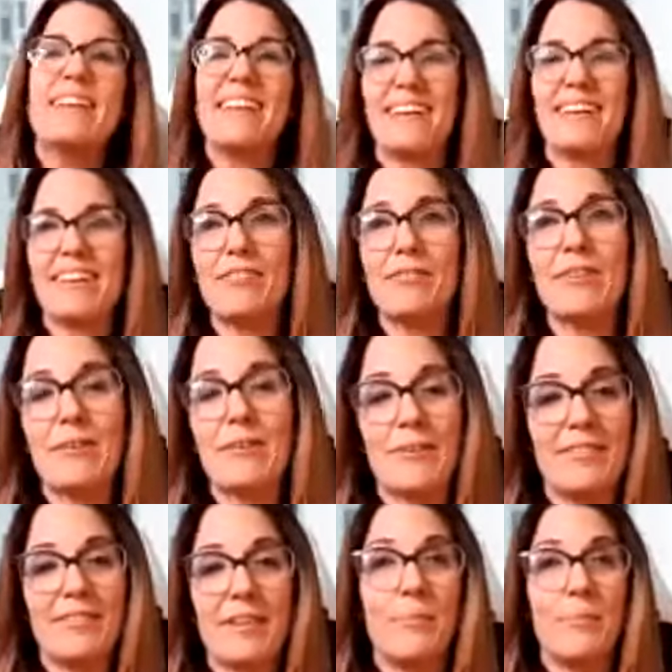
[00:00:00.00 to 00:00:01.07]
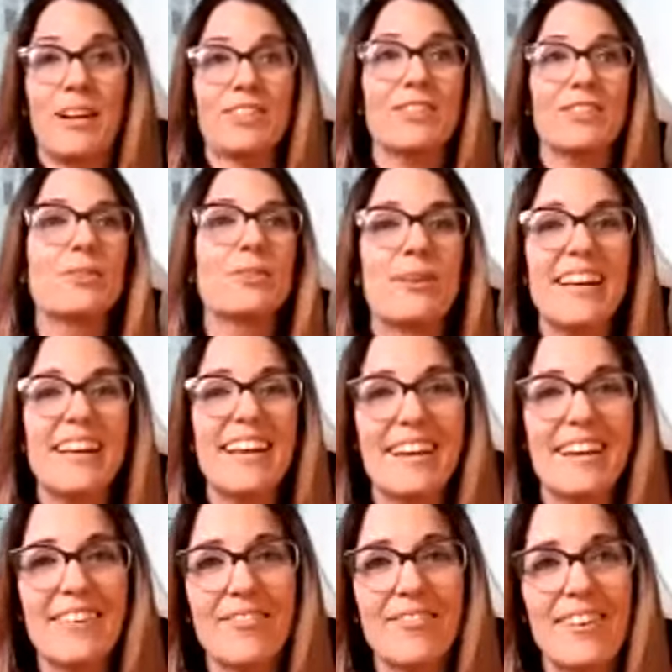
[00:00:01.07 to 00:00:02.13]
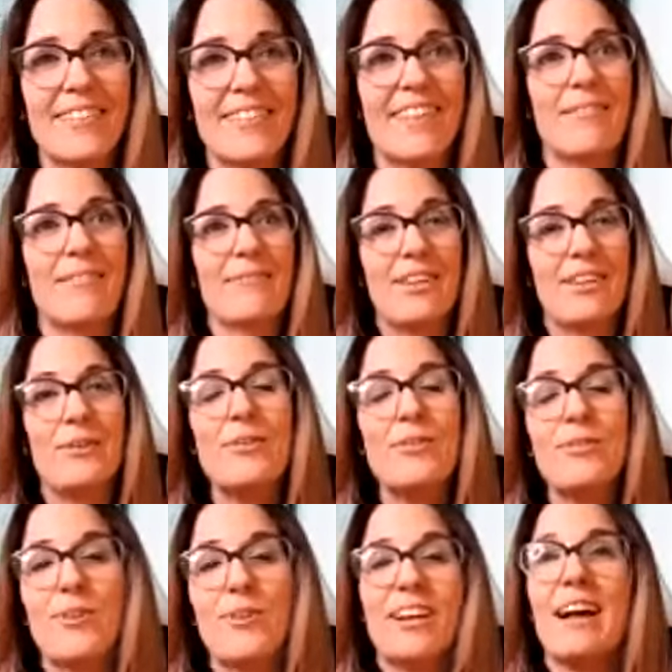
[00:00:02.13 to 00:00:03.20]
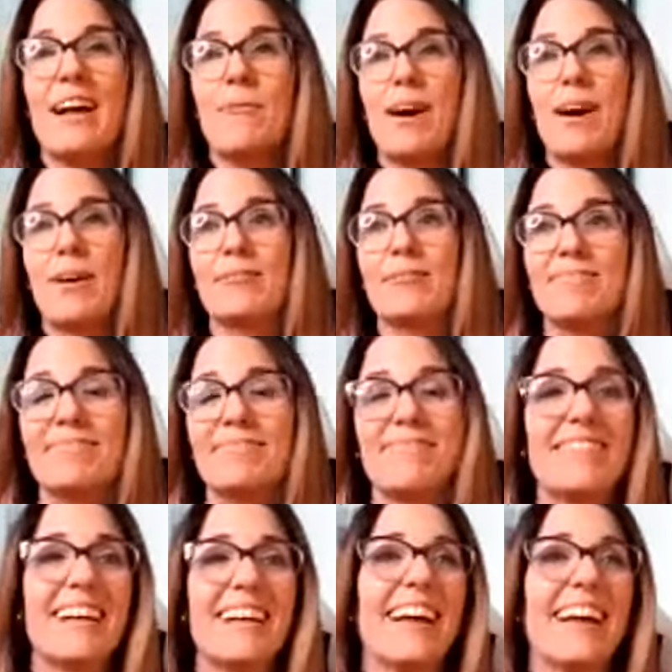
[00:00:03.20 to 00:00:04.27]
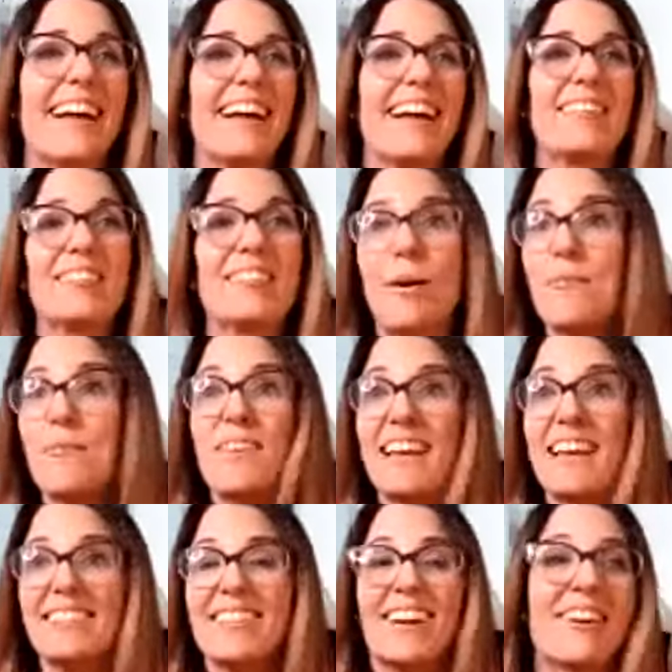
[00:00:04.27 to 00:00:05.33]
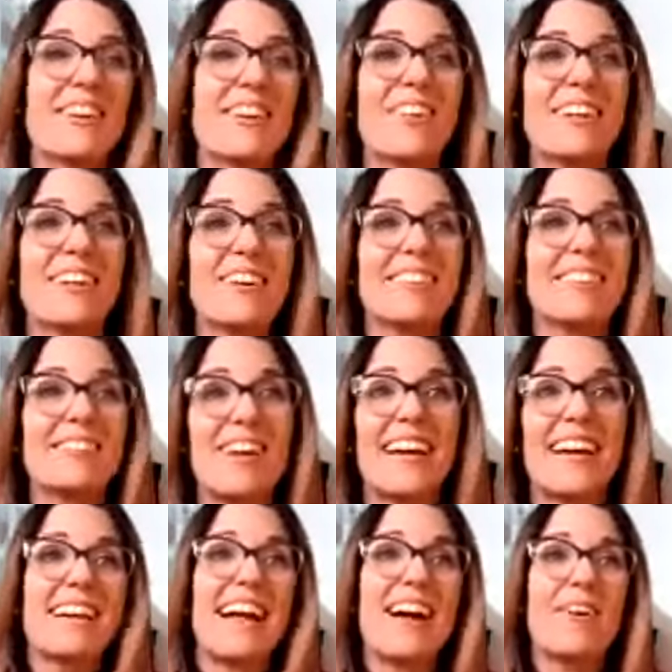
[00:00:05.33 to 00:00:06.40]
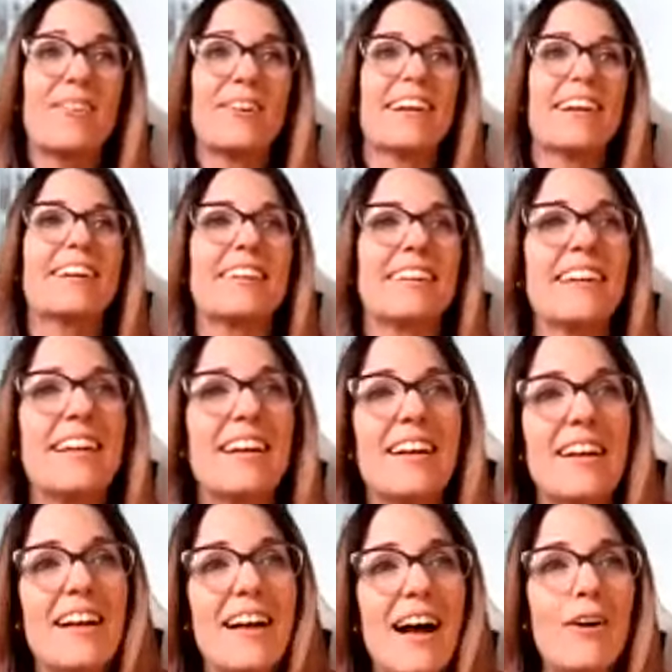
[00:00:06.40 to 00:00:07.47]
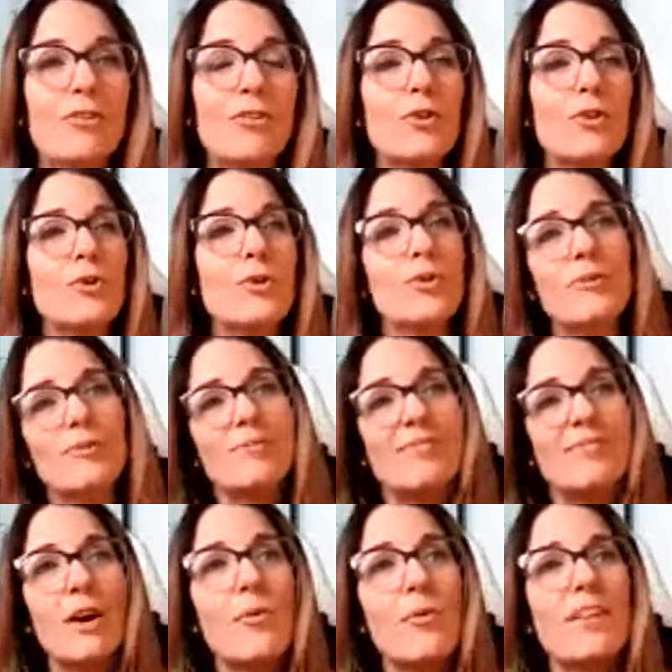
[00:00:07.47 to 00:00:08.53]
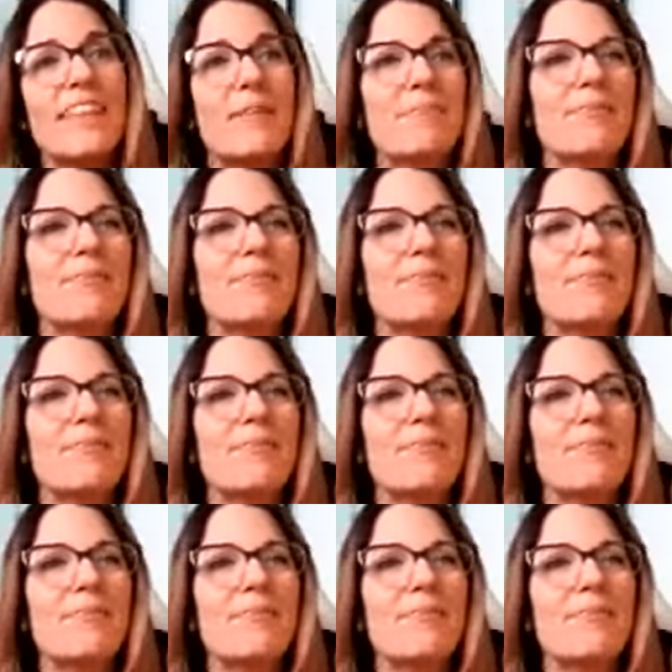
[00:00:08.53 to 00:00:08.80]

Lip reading: It's a pleasure to be here with you, talking about some things that are going on right now and how to deal with them.